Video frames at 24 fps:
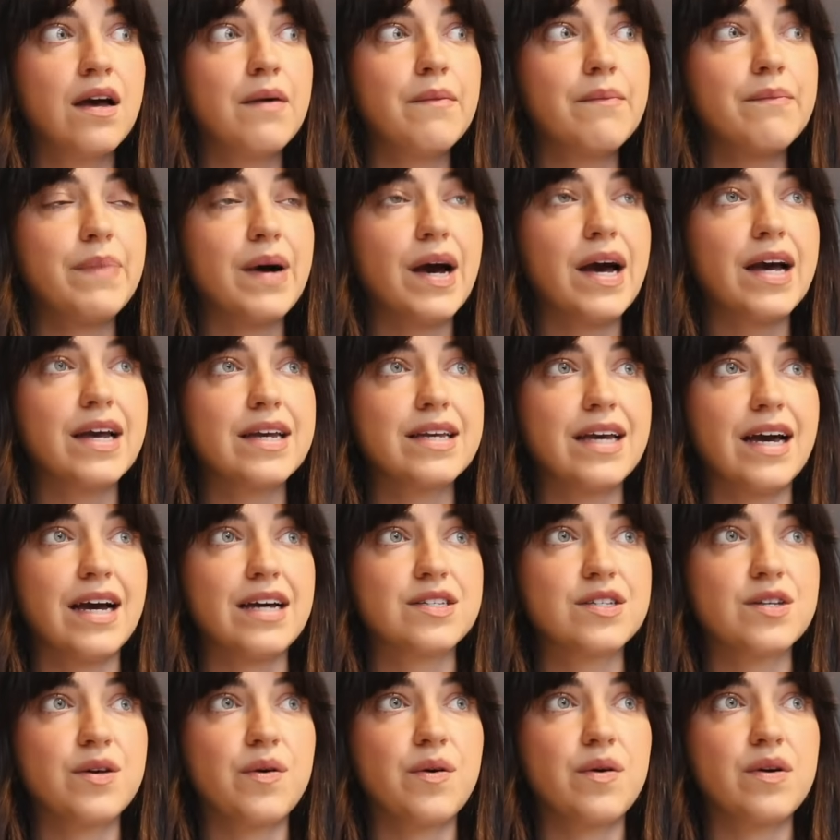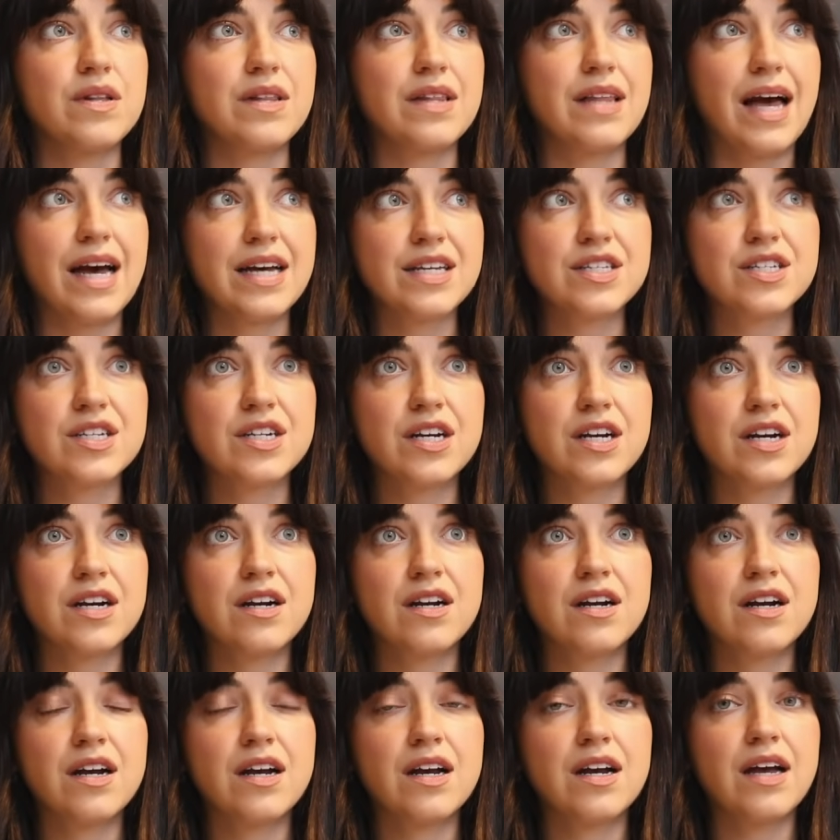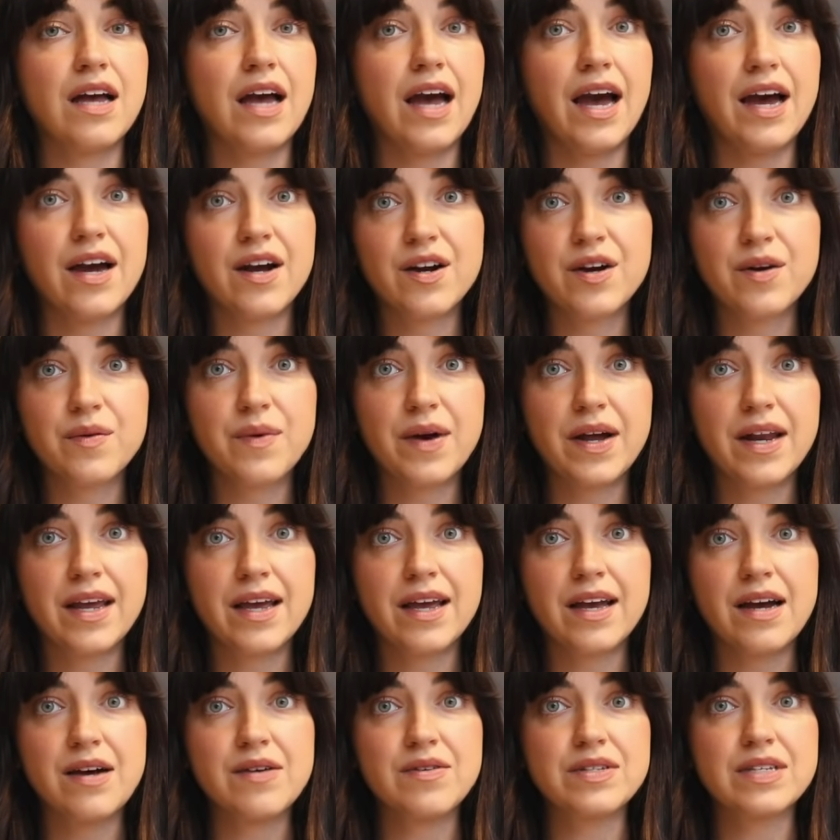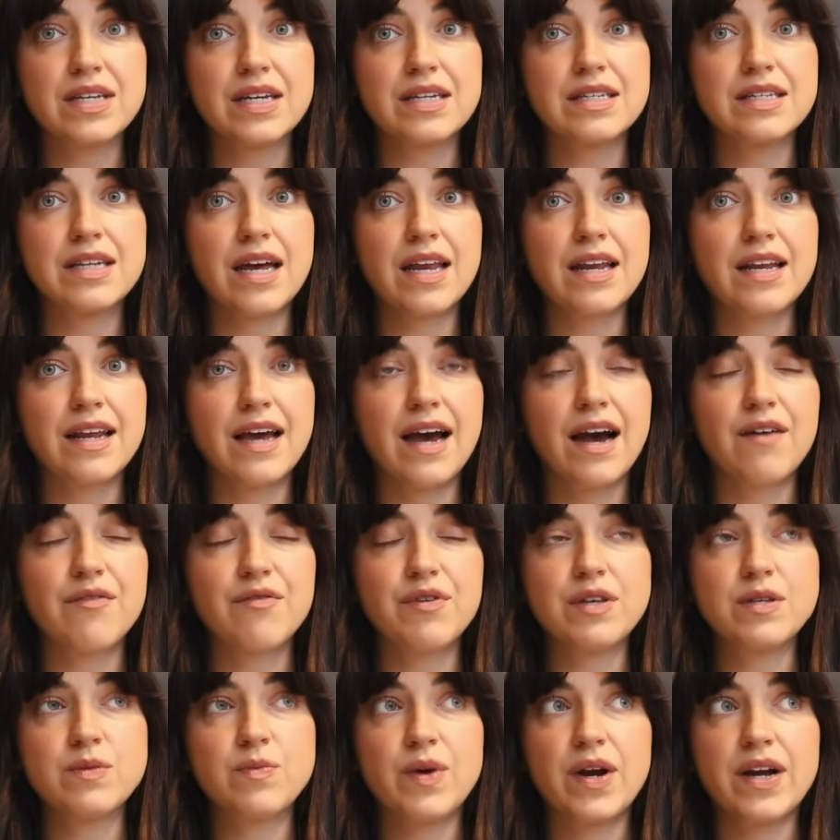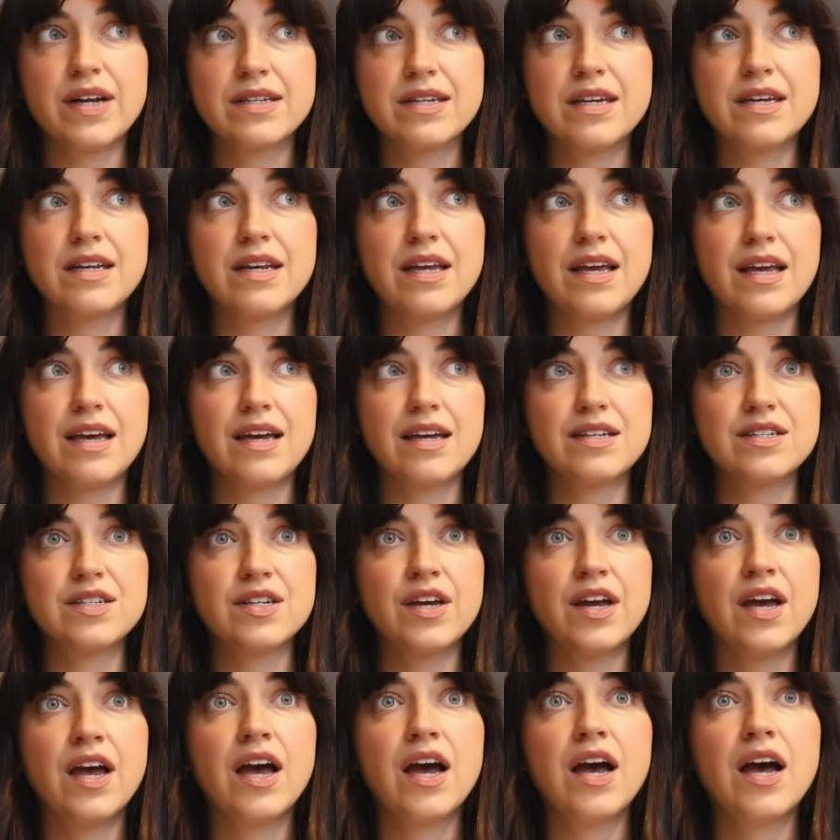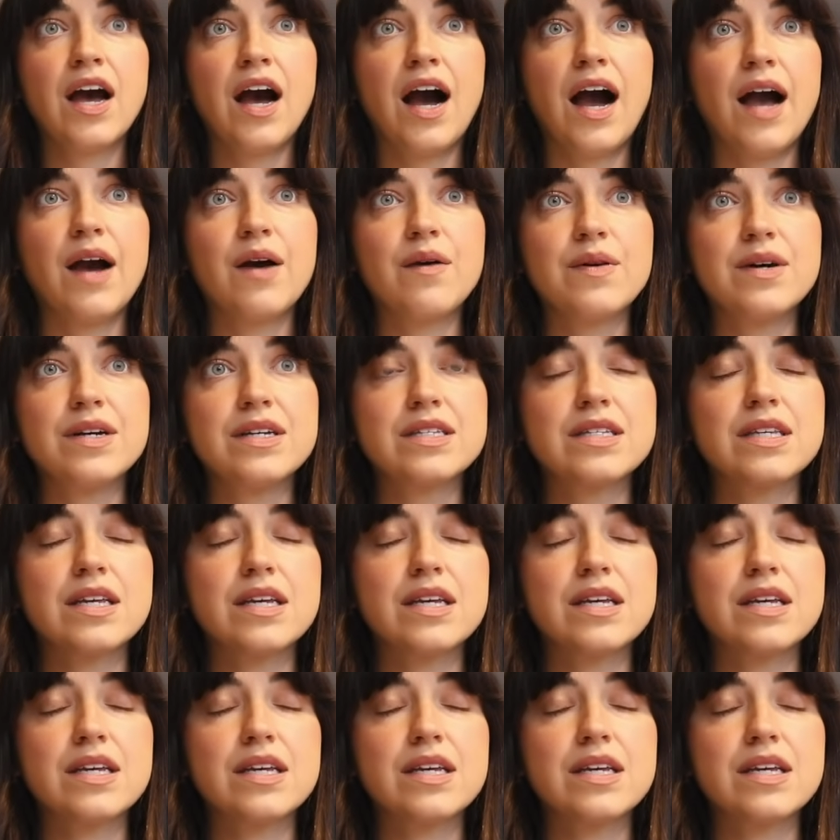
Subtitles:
But yeah, so last year at her wedding, I was like 10 and a half weeks pregnant, and I was